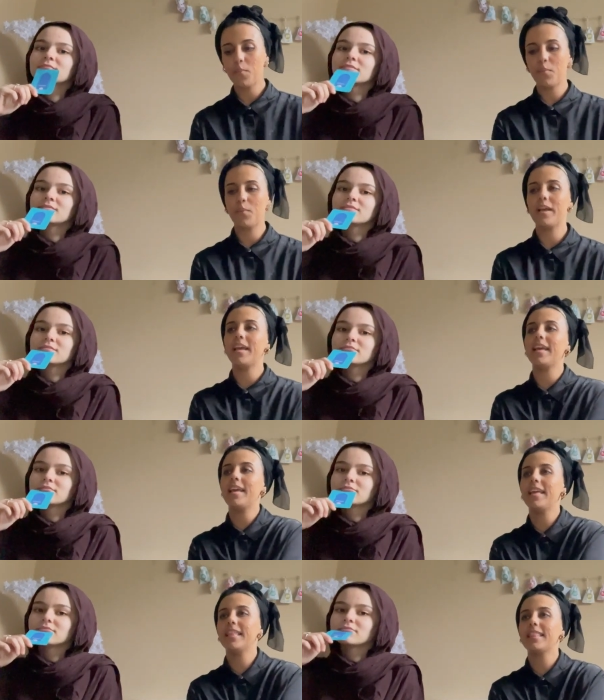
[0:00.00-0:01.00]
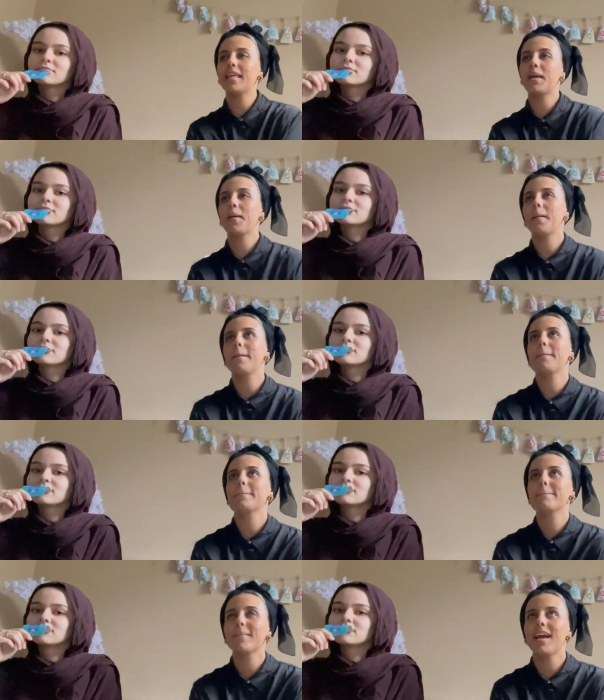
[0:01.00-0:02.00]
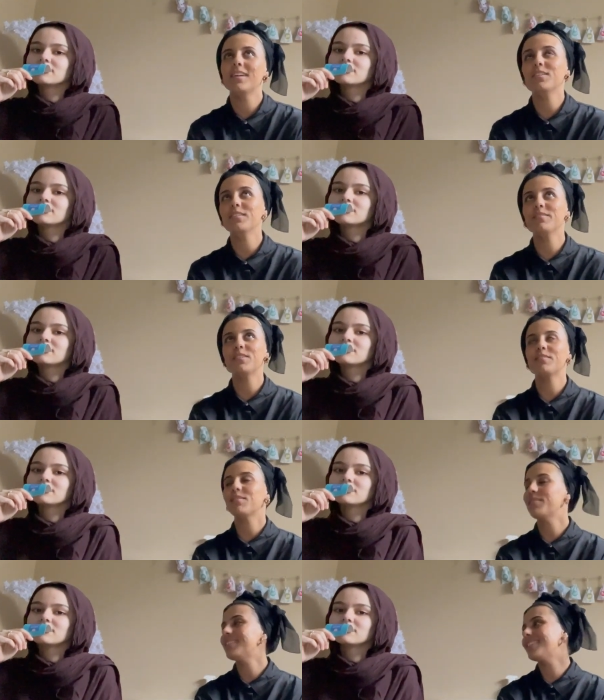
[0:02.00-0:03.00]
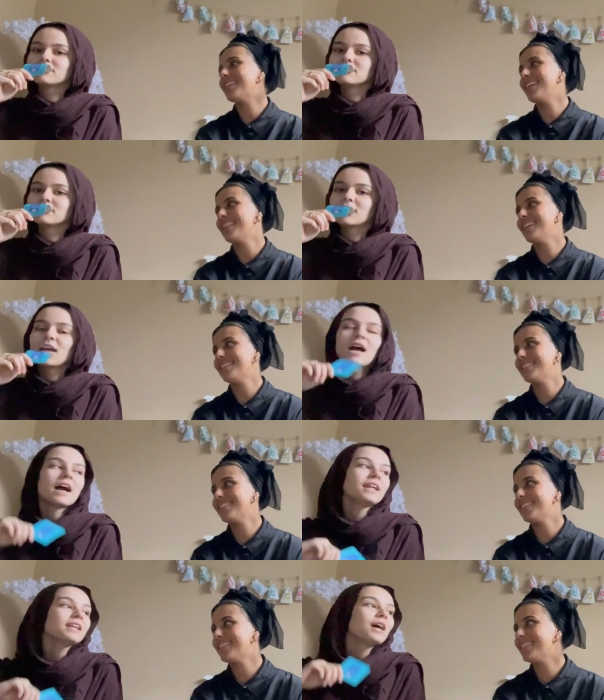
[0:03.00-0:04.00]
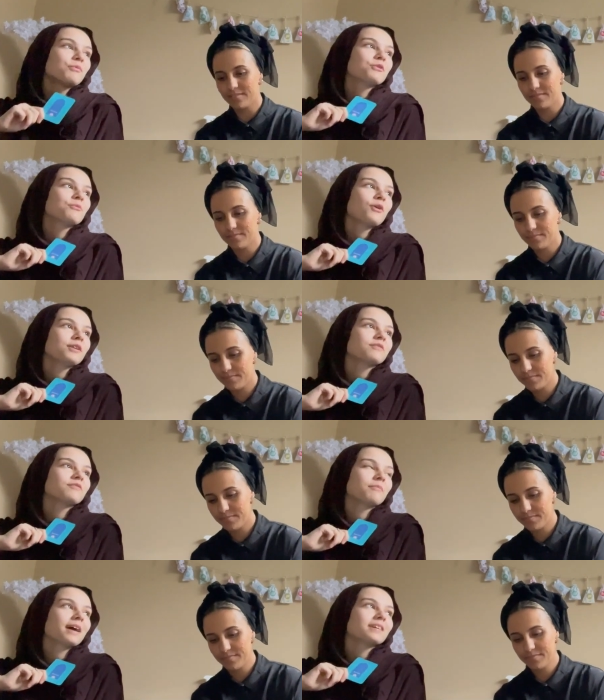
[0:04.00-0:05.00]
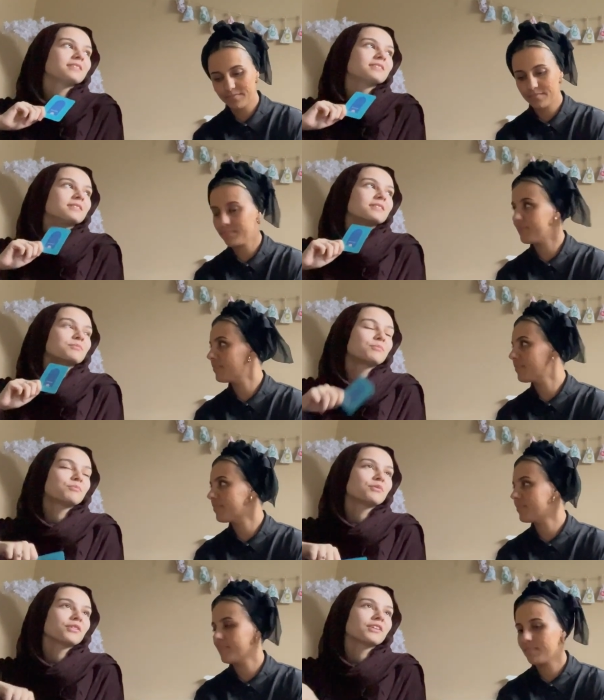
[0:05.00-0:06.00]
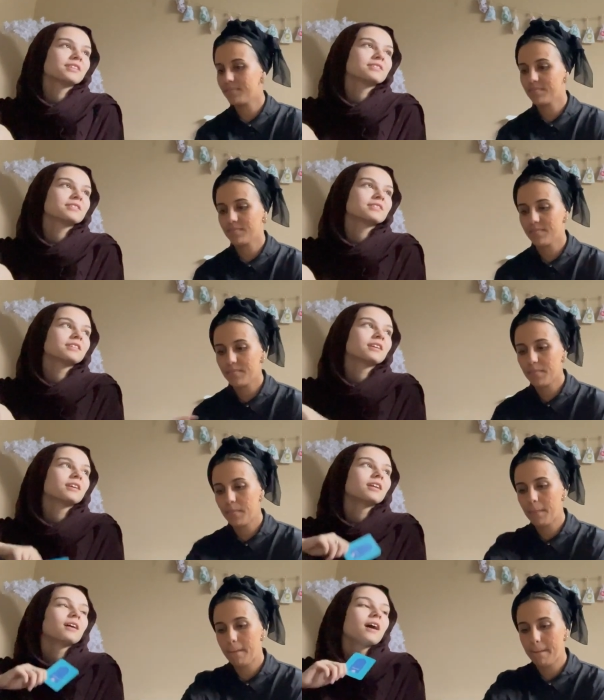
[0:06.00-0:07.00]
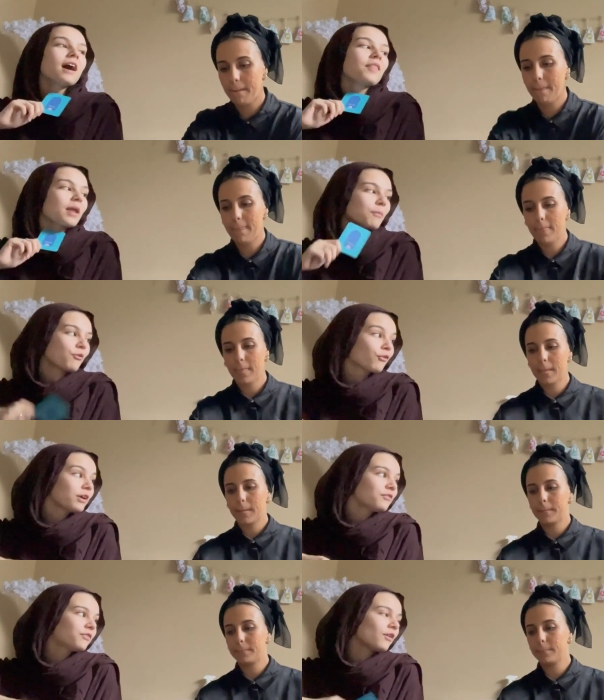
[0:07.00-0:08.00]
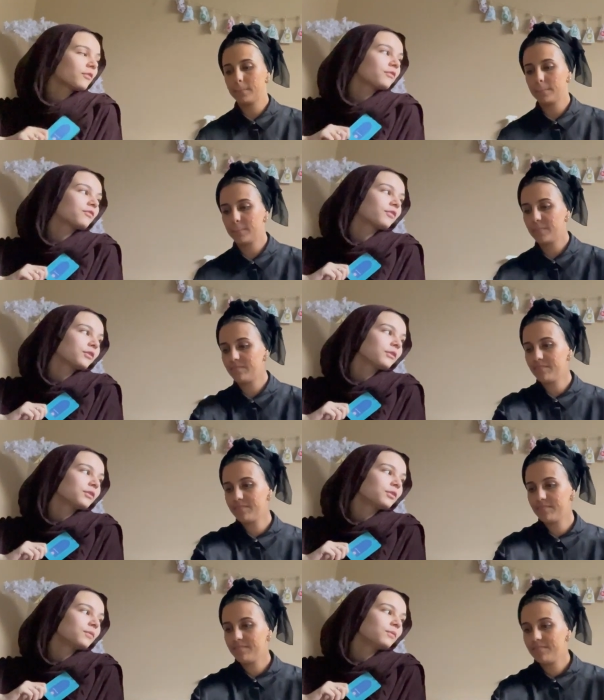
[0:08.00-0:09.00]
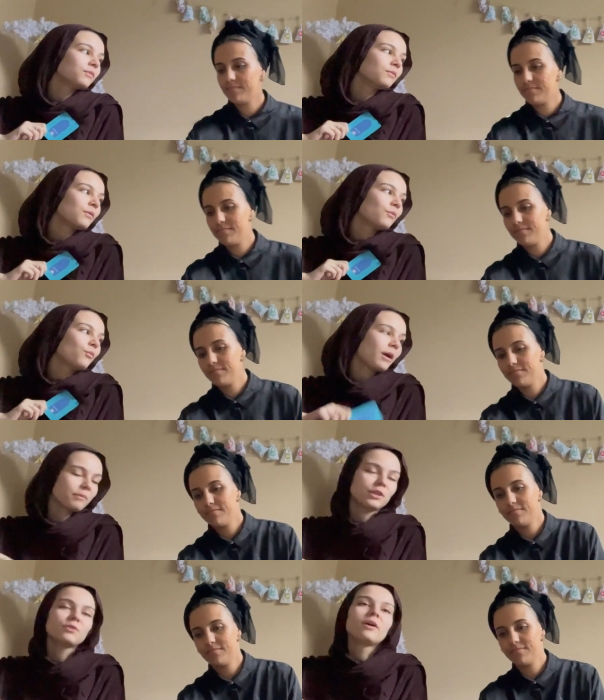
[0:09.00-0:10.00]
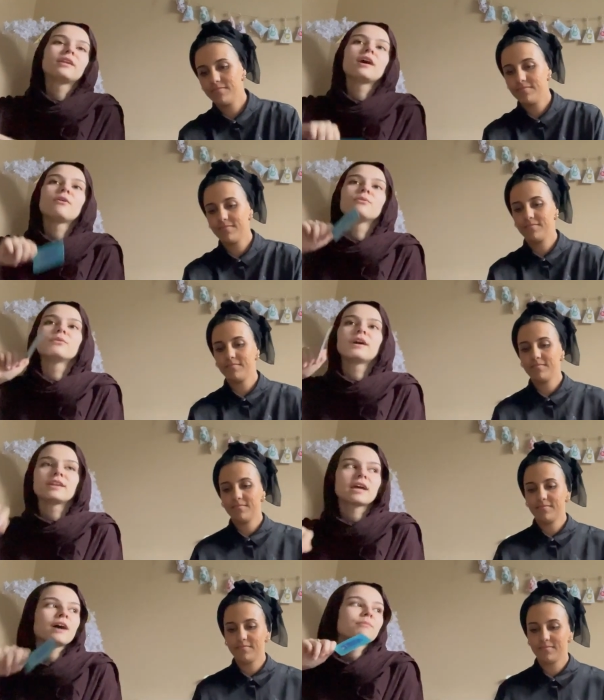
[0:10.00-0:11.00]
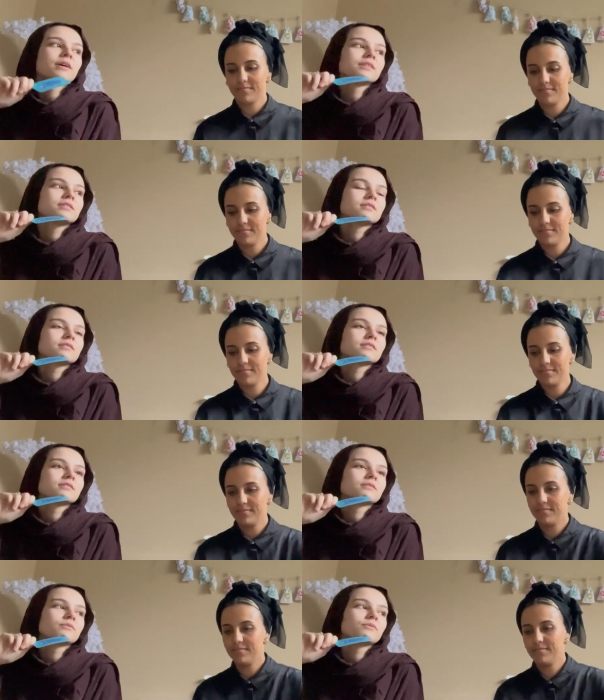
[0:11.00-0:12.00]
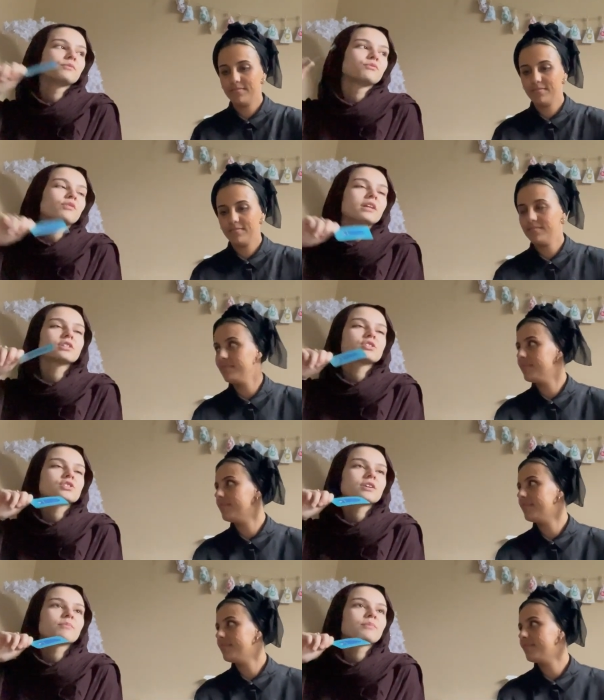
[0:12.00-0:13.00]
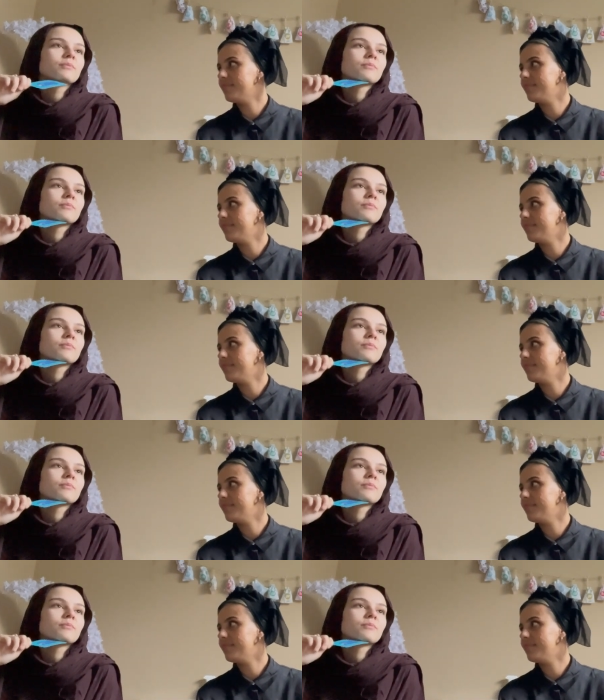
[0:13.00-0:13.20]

Speaker 1: with, I don't even know if I want to say this. I need help with one of my brothers, and then I'm grateful for where me and you are now and Ahmed's relationship.